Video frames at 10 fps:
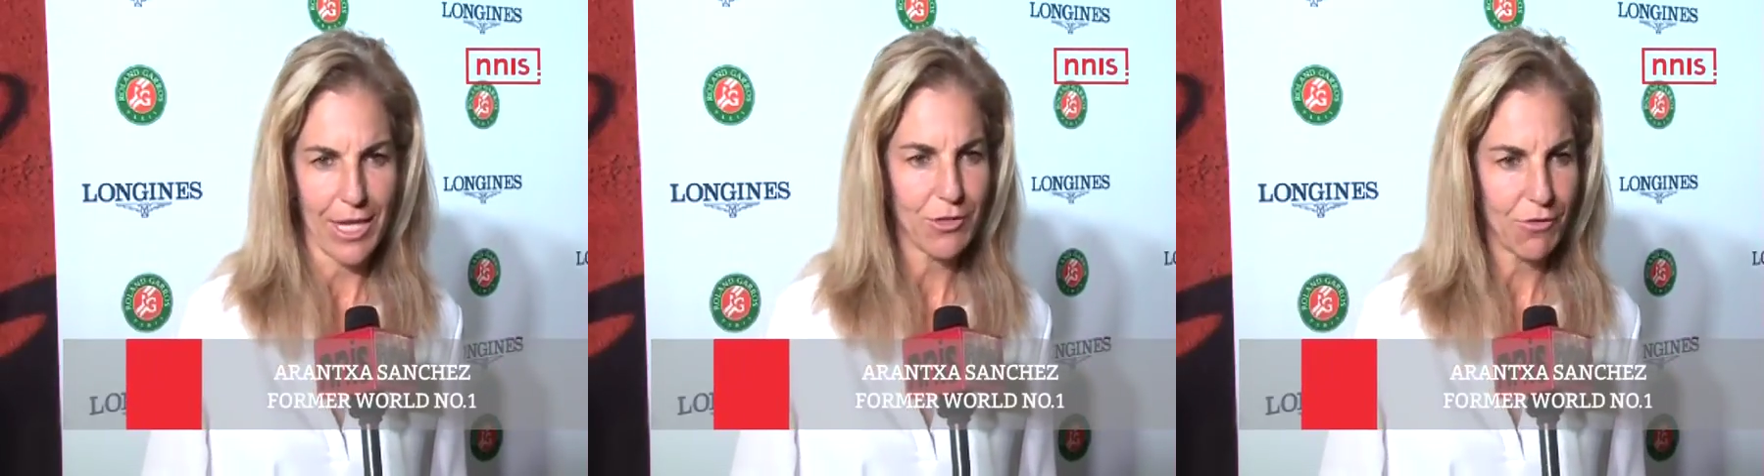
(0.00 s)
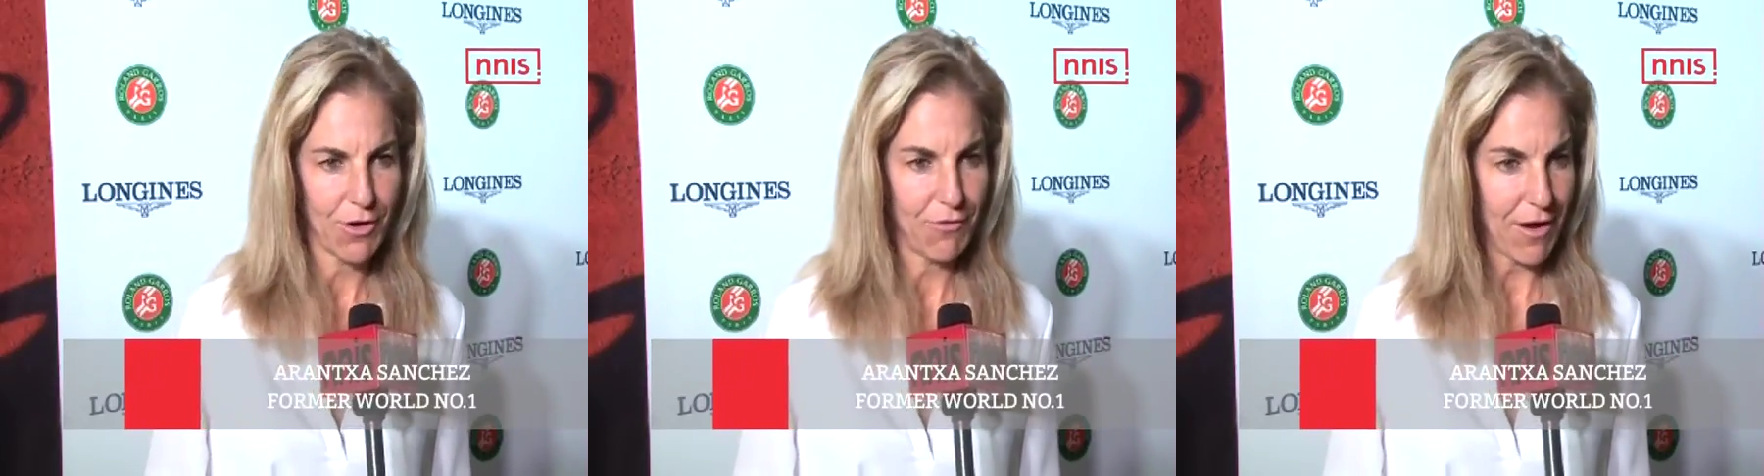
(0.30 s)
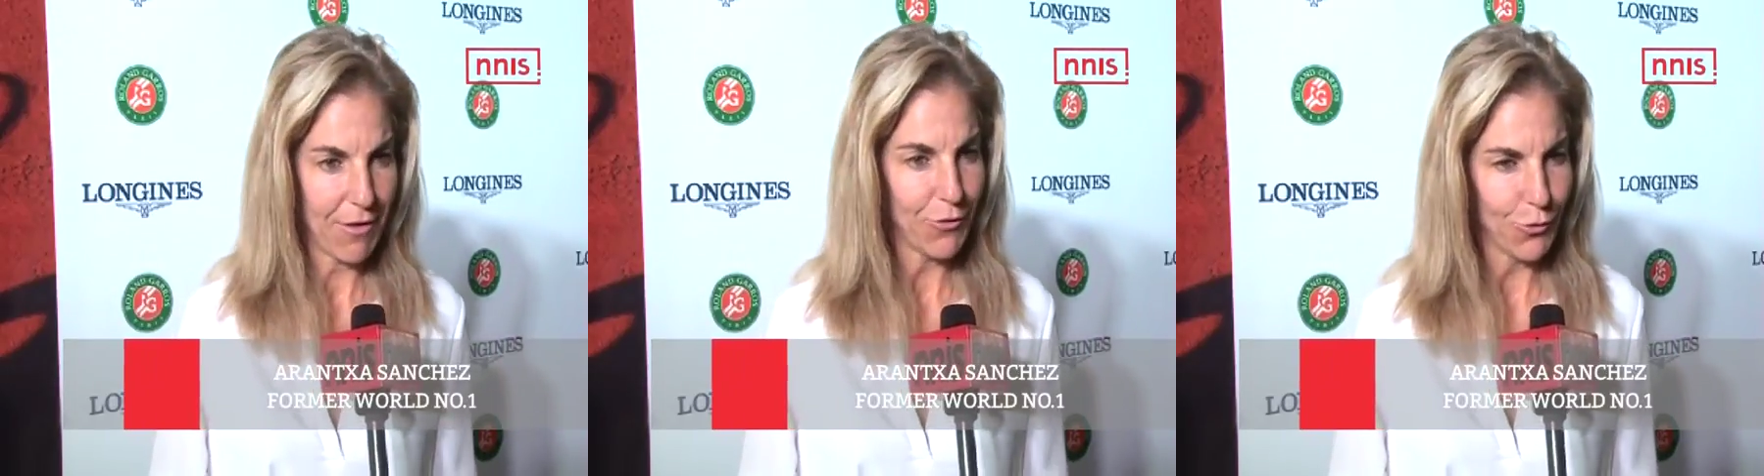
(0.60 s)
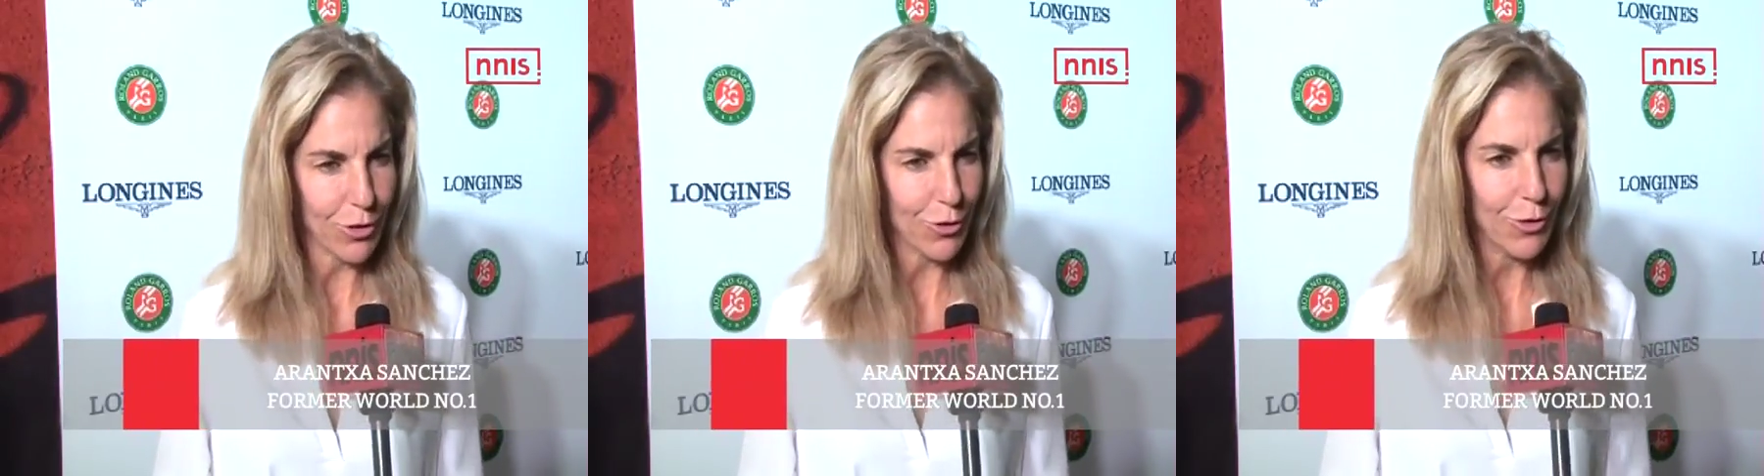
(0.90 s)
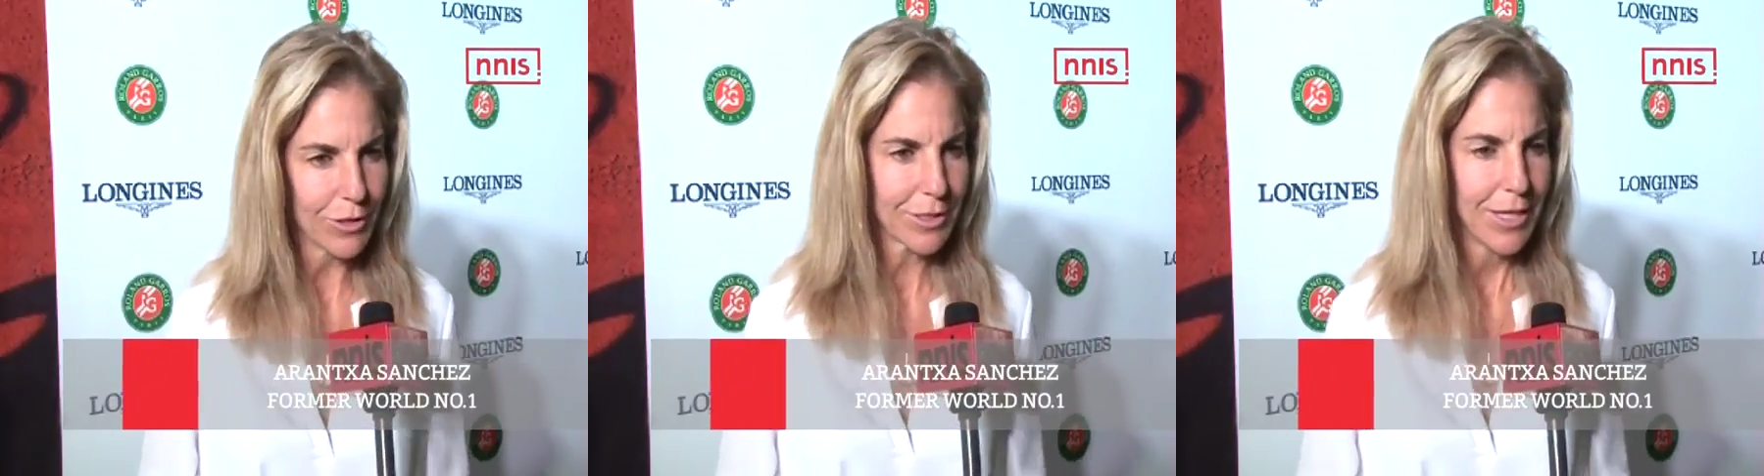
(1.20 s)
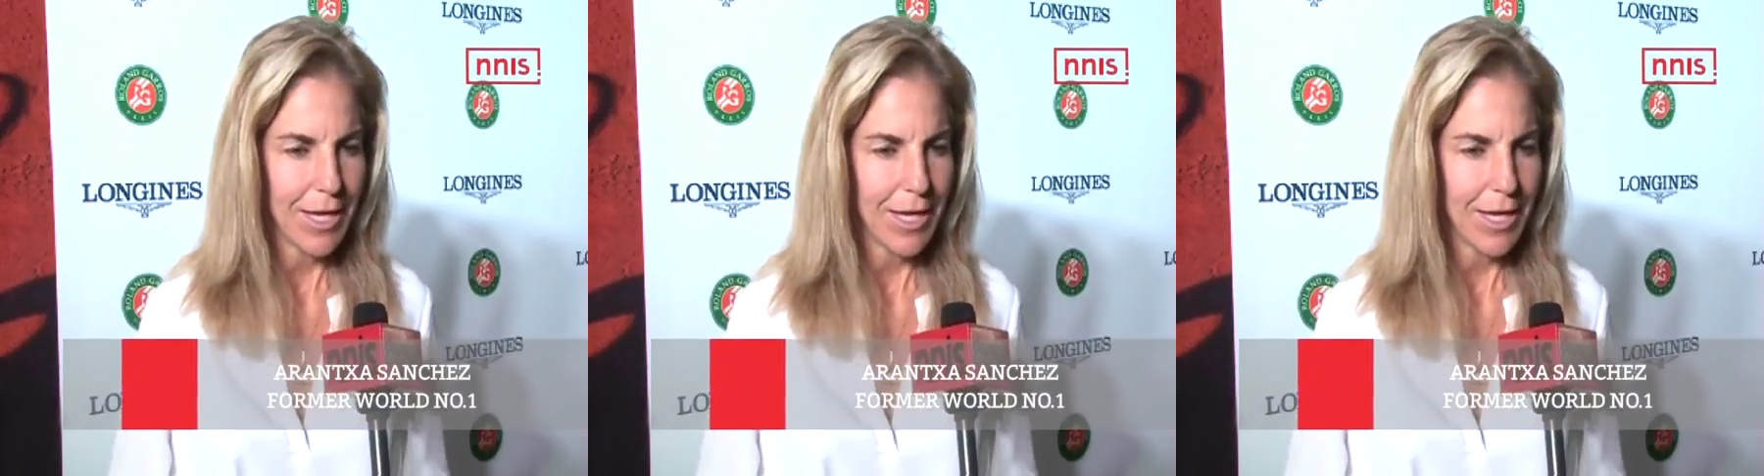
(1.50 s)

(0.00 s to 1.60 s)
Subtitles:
age of 35 you are old.